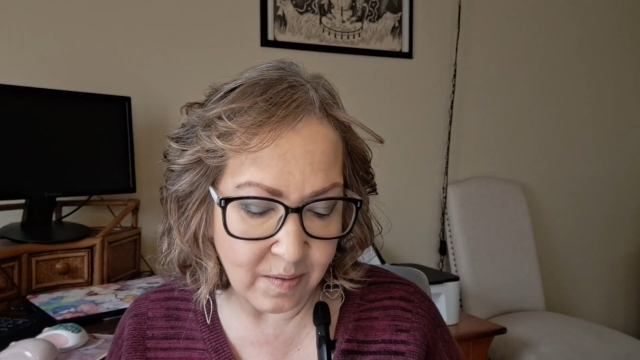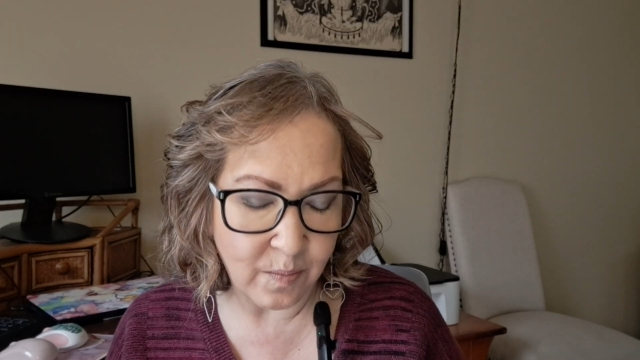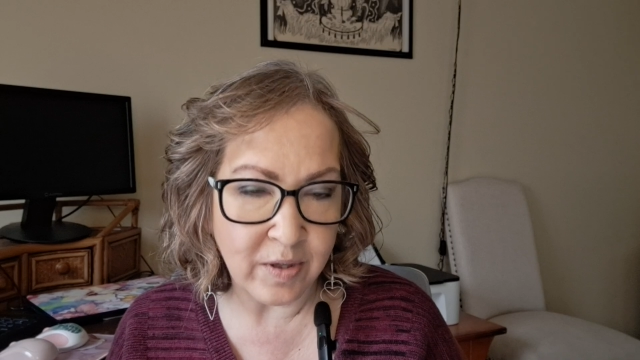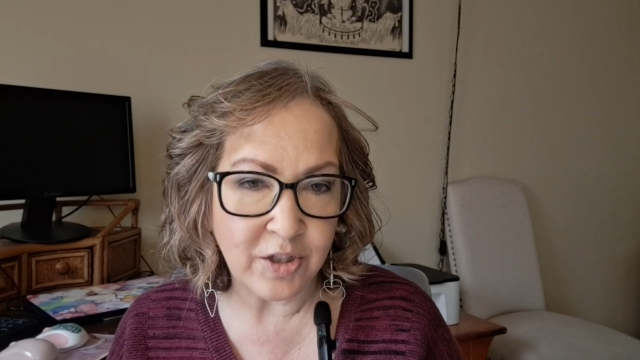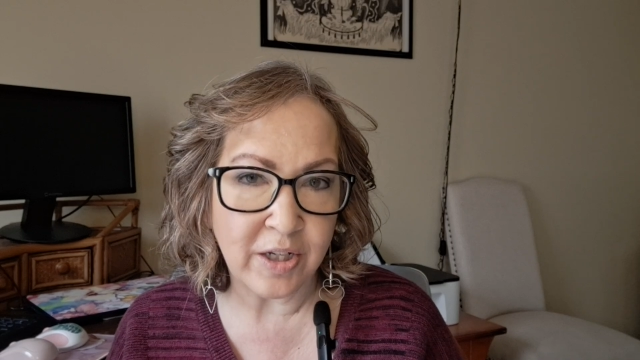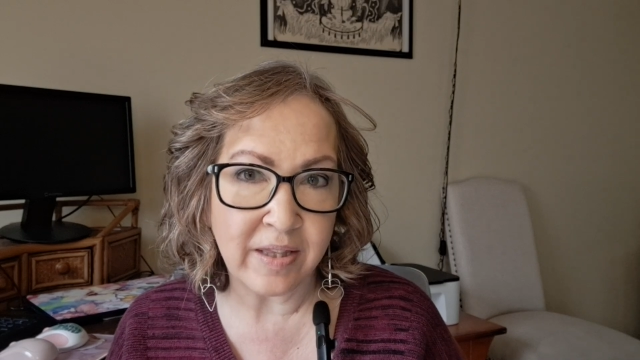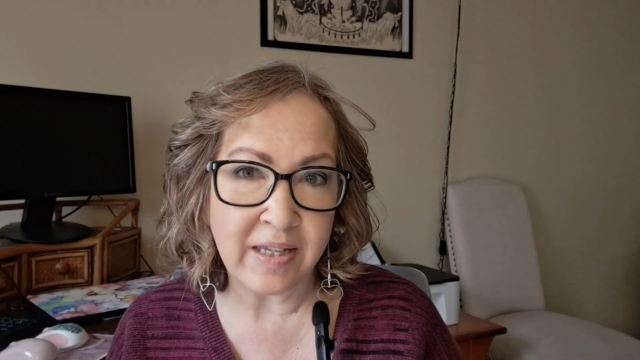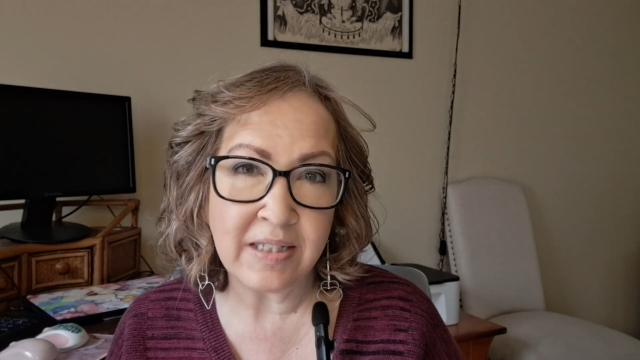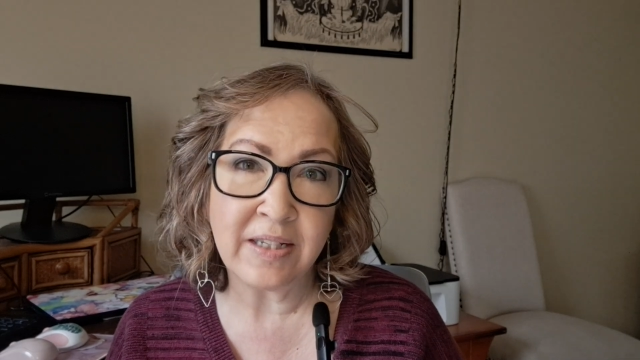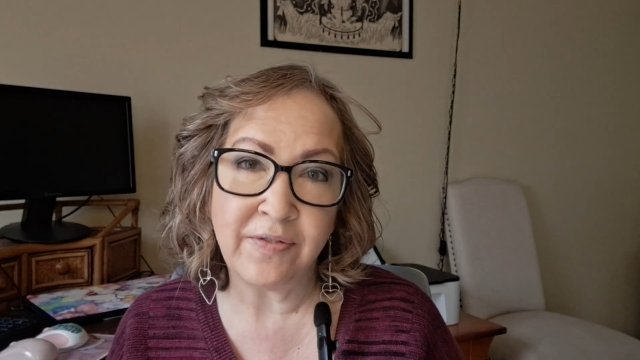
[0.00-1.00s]
when she
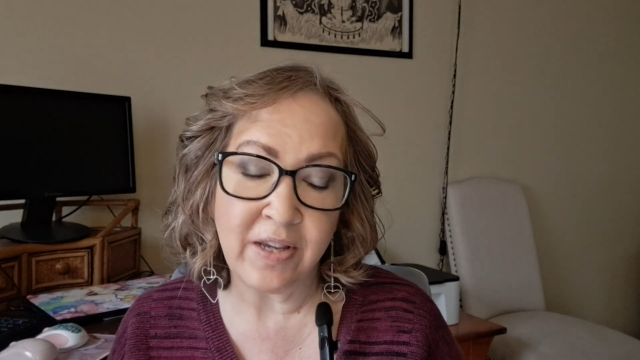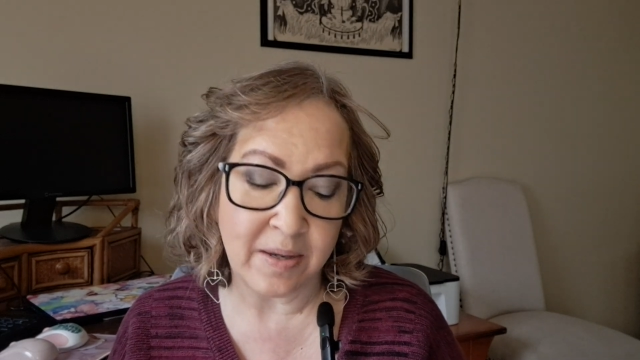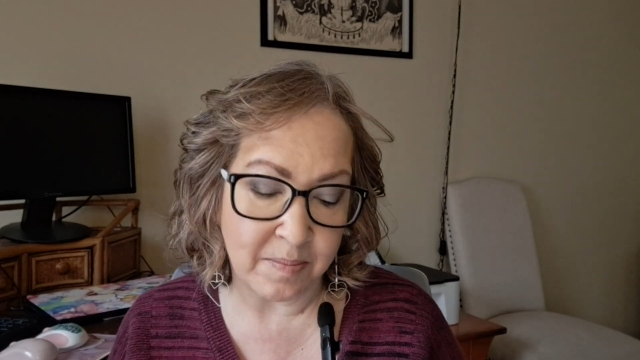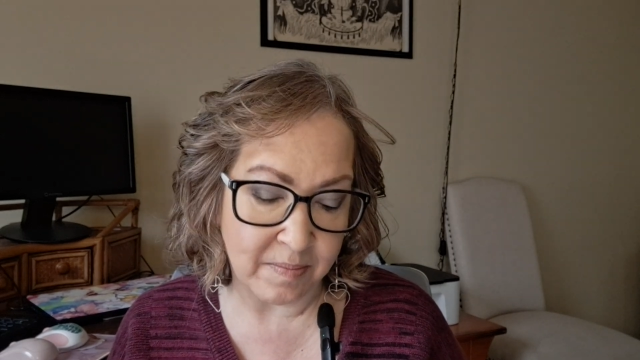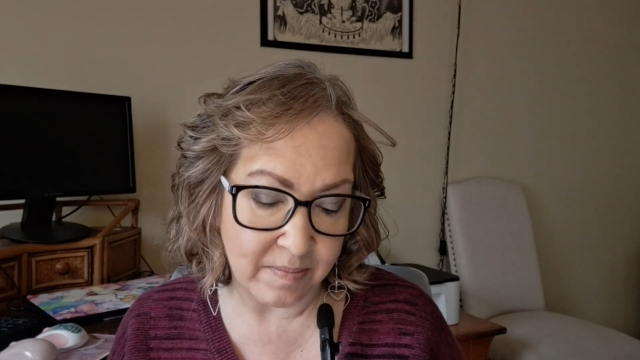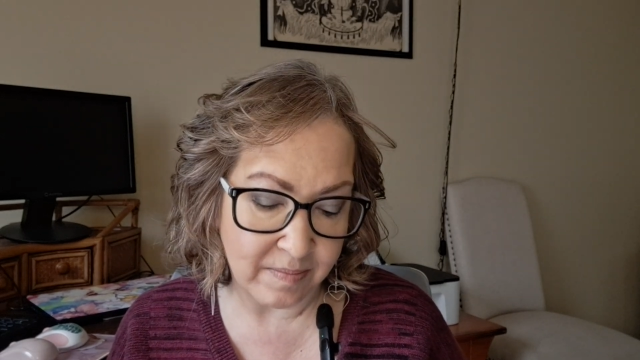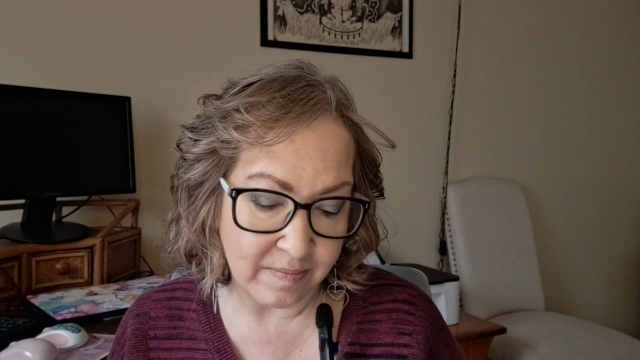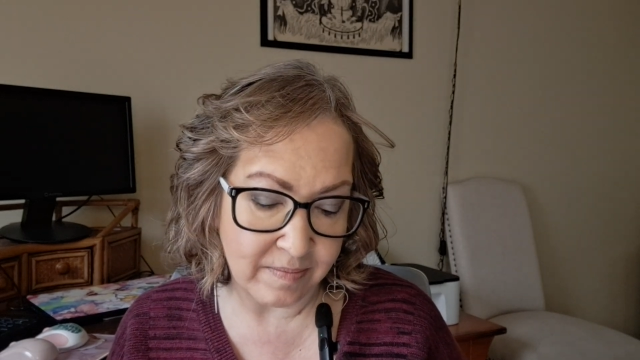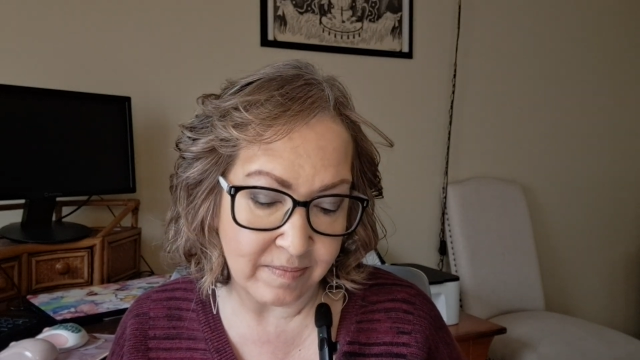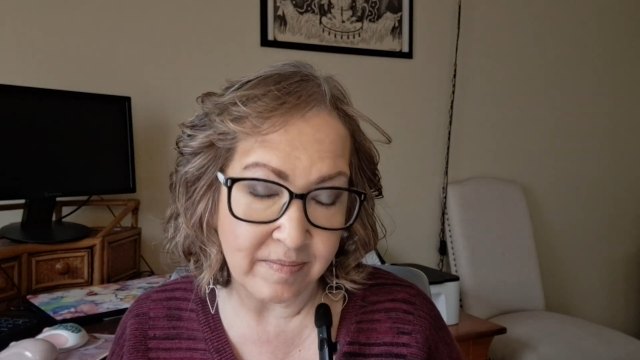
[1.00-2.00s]
thinks of him
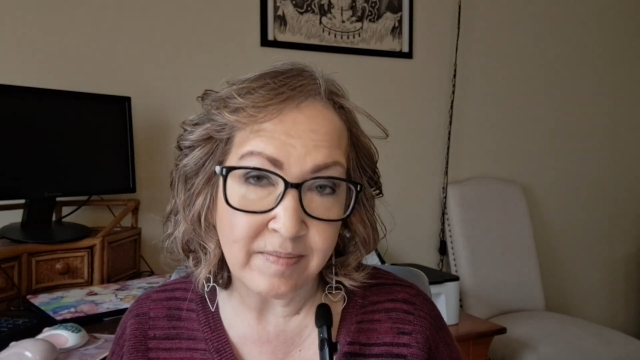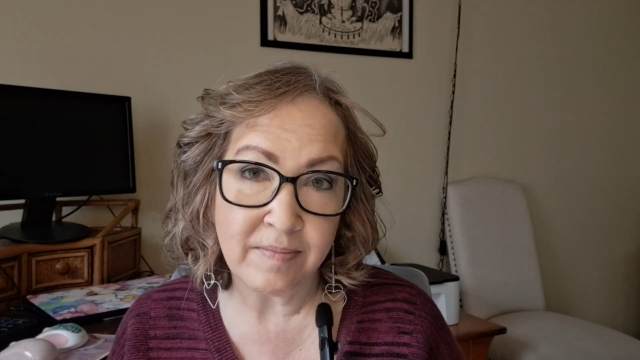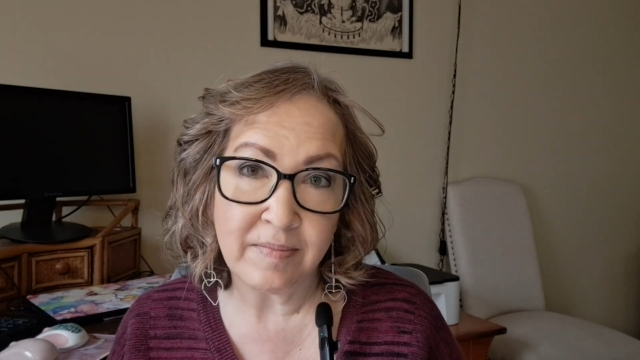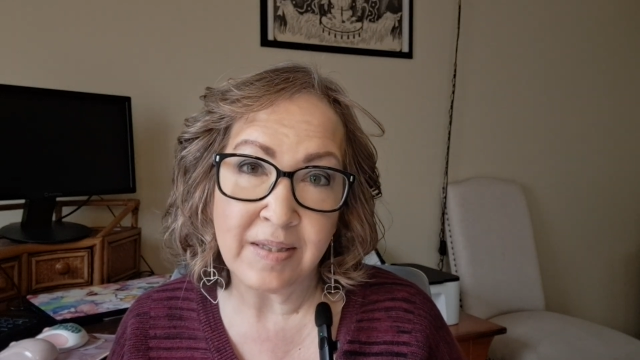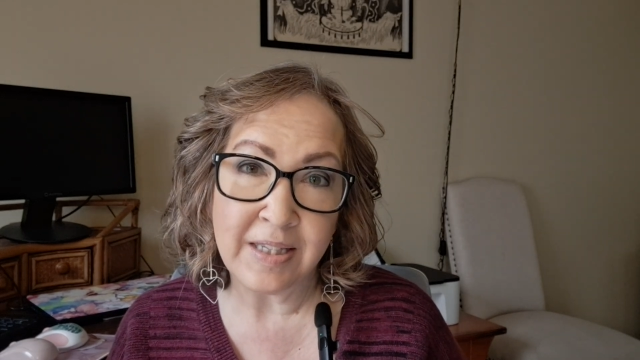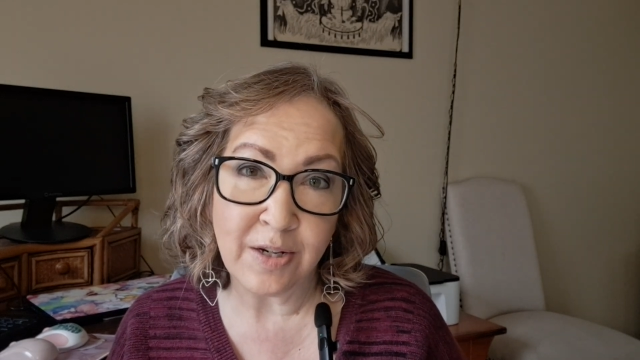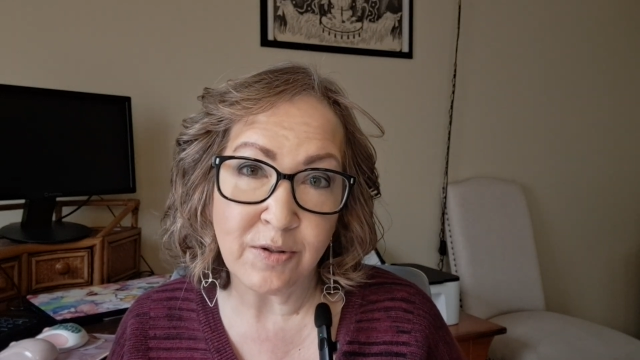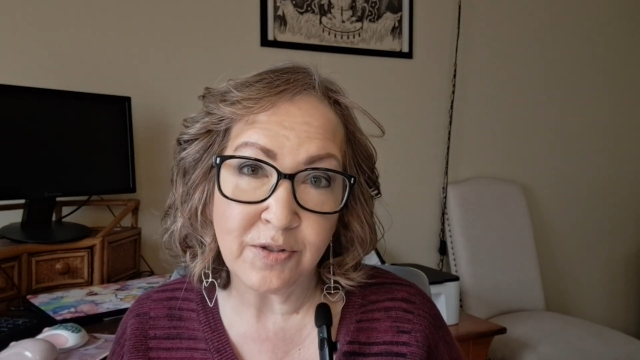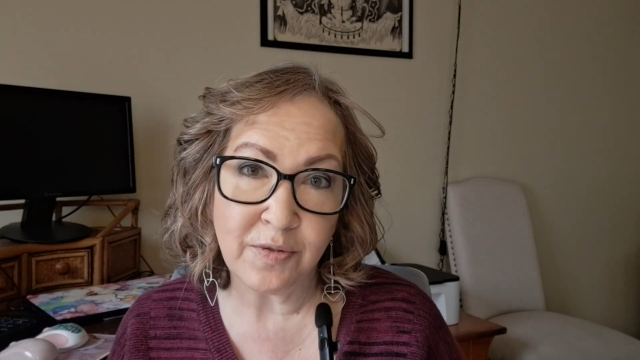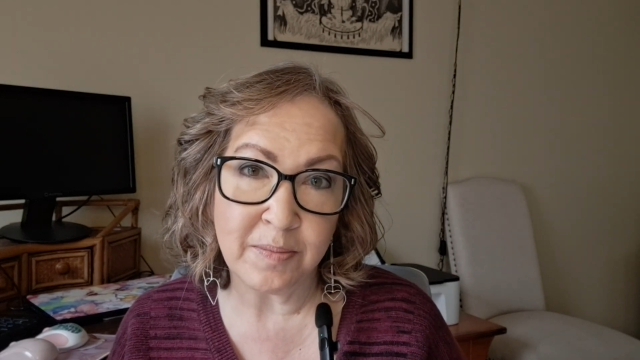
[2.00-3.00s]

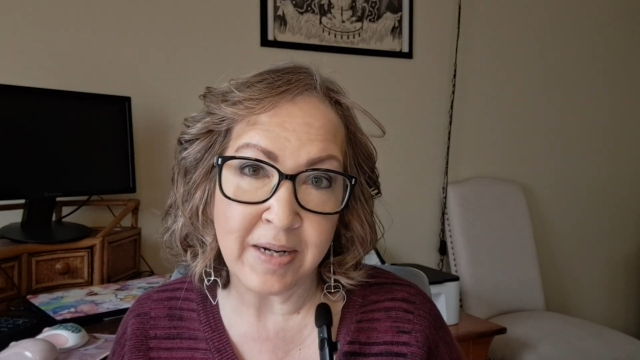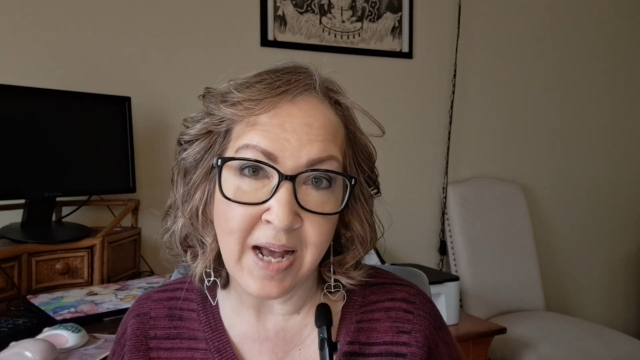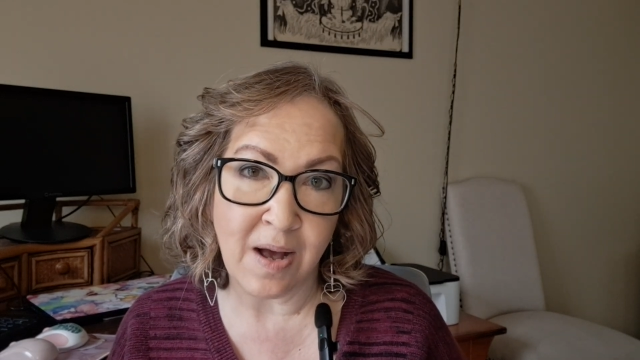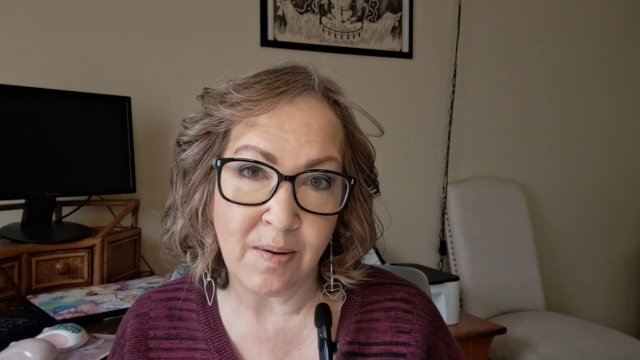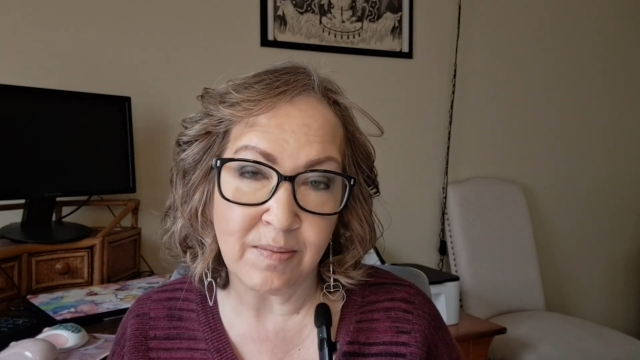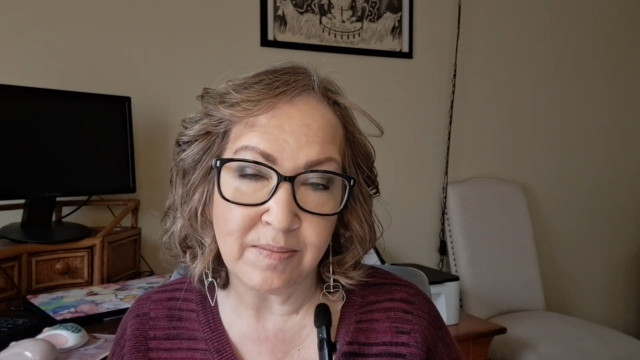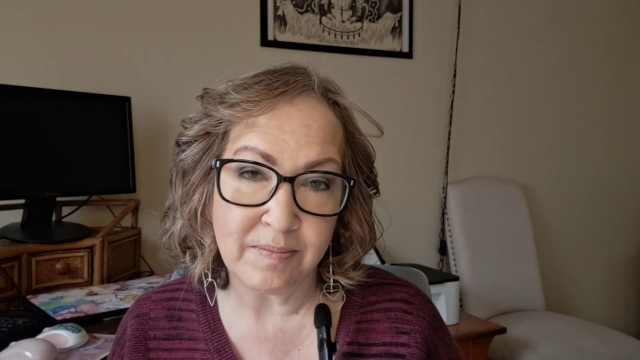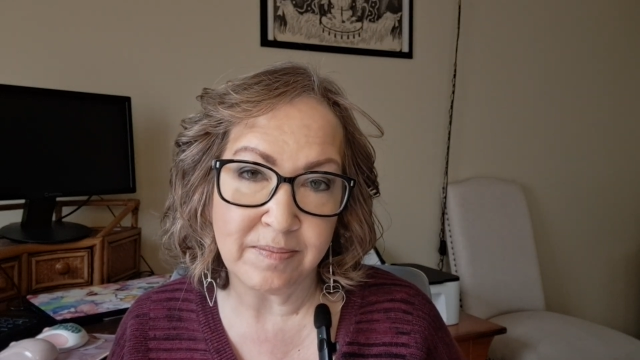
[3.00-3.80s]
years from now?